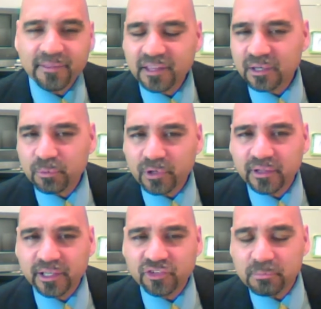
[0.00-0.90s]
And
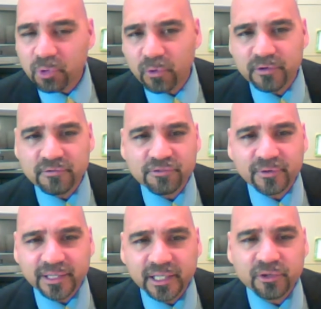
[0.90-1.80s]
so I think
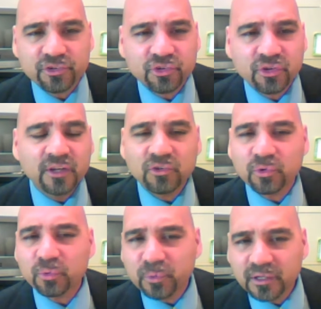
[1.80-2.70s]
it really is
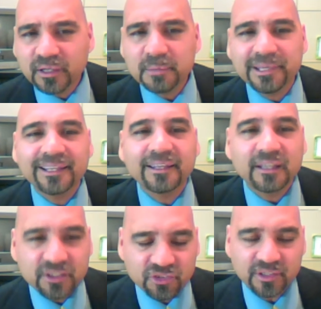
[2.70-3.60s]
important for leaders
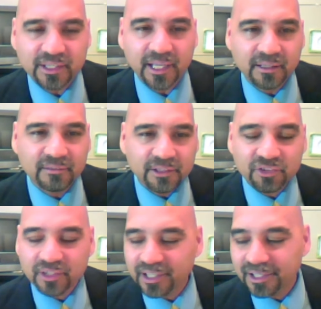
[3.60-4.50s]
to really
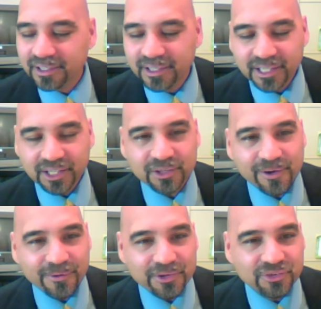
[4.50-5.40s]
be listening.
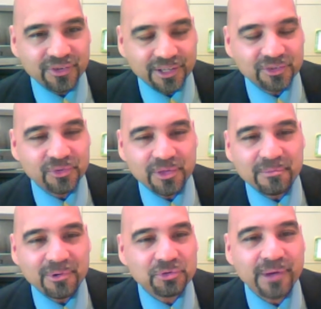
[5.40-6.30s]
Listening,
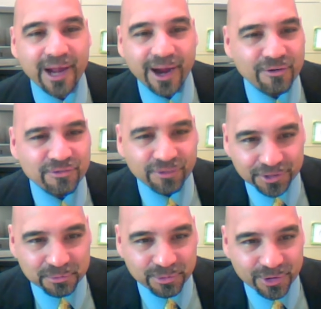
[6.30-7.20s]

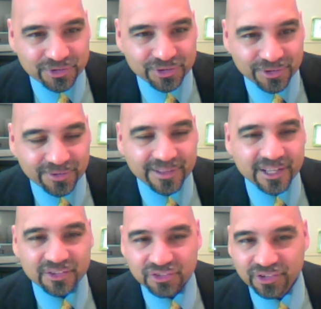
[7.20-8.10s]
is the most
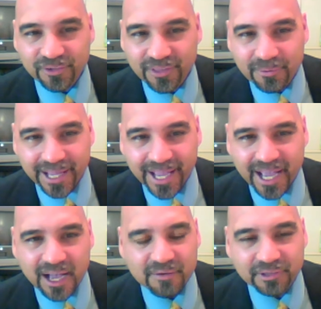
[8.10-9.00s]
powerful
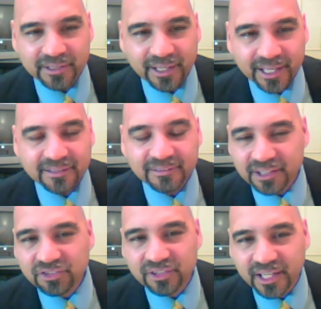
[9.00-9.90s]
interpersonal skill
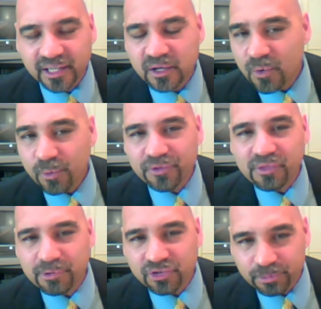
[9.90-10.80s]
that we have,
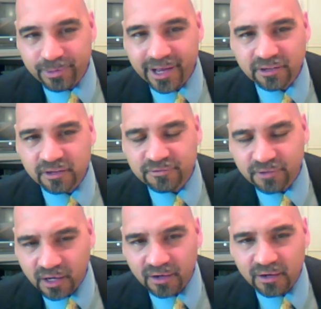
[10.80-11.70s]
and listening
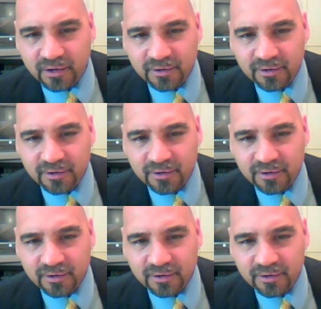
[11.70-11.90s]
with the